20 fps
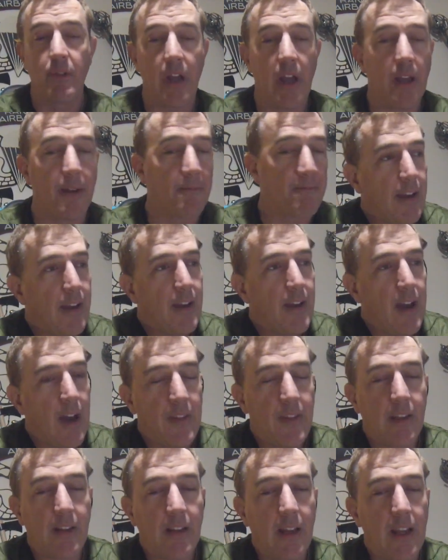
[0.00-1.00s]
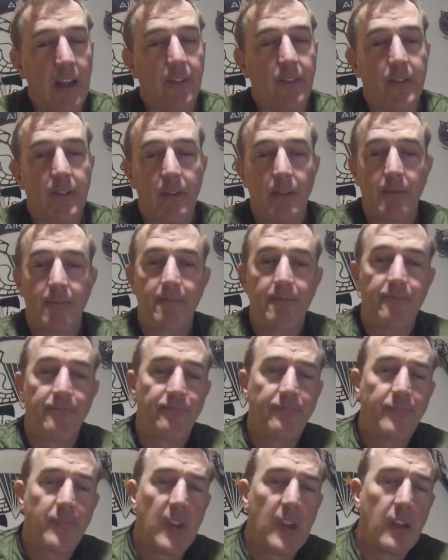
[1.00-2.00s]
a day, and then leaves.
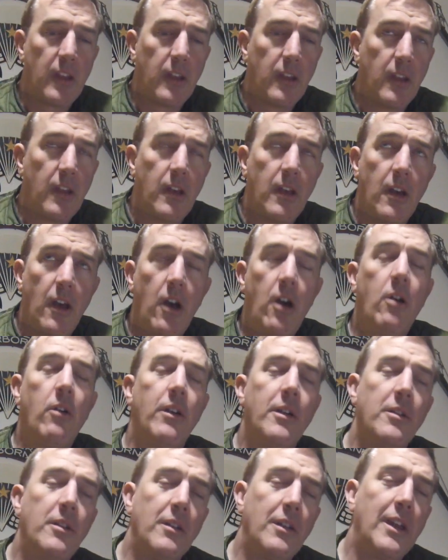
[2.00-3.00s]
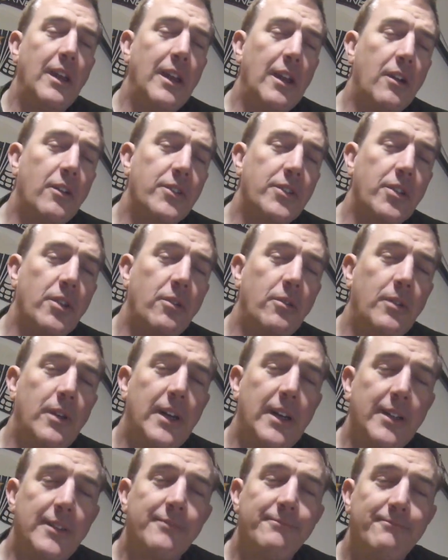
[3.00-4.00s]
Oh, and he
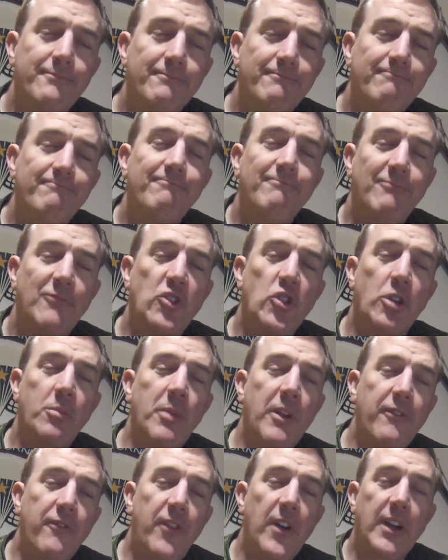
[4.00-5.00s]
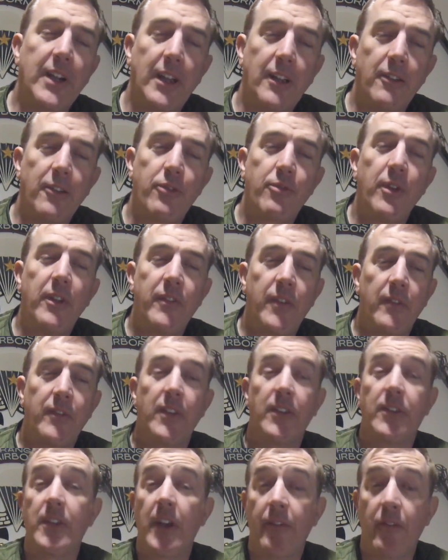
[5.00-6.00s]
also took my fucking
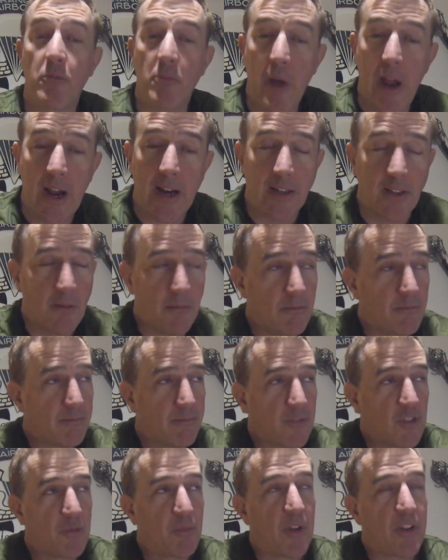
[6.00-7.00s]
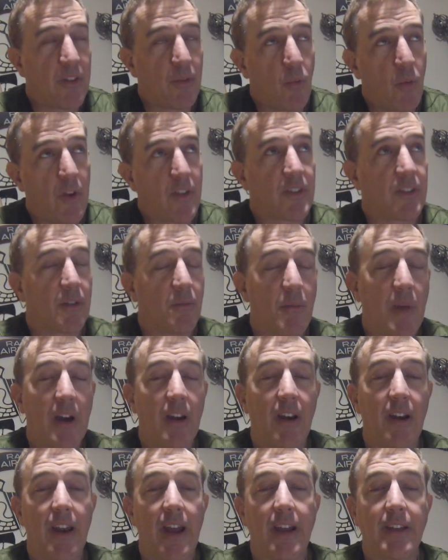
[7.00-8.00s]
357 Magnum, Smith & Wesson
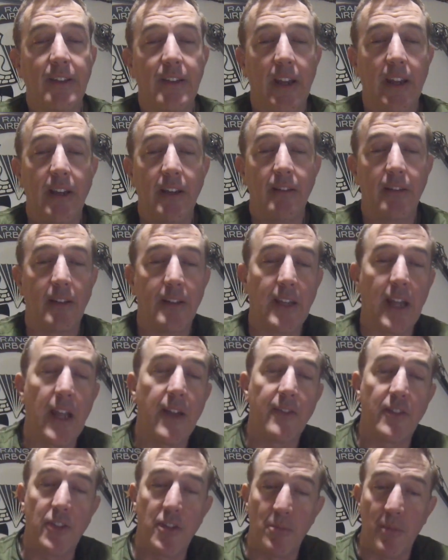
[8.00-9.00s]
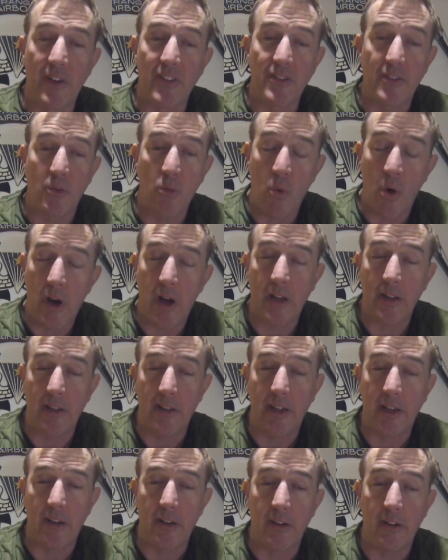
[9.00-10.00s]
Model 19, and gave it to my squad
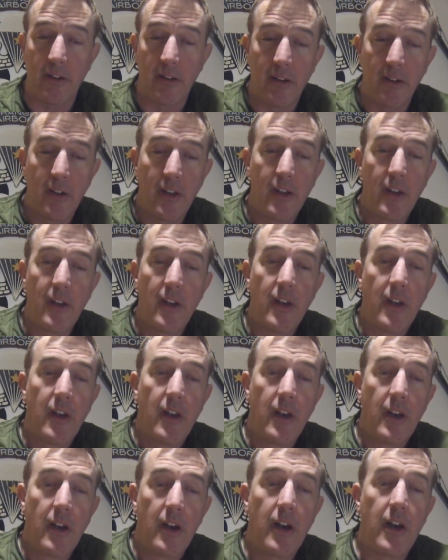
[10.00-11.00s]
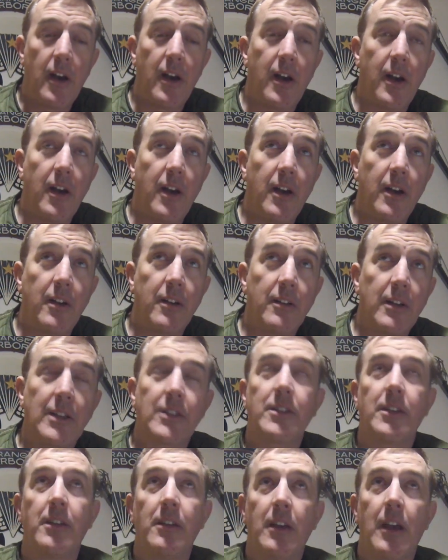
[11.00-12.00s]
leader.
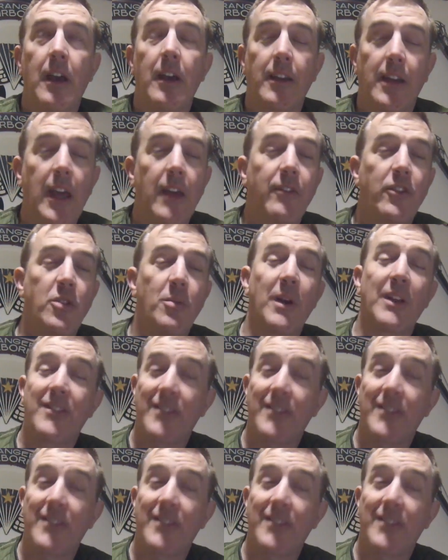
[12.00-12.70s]
Gave it to my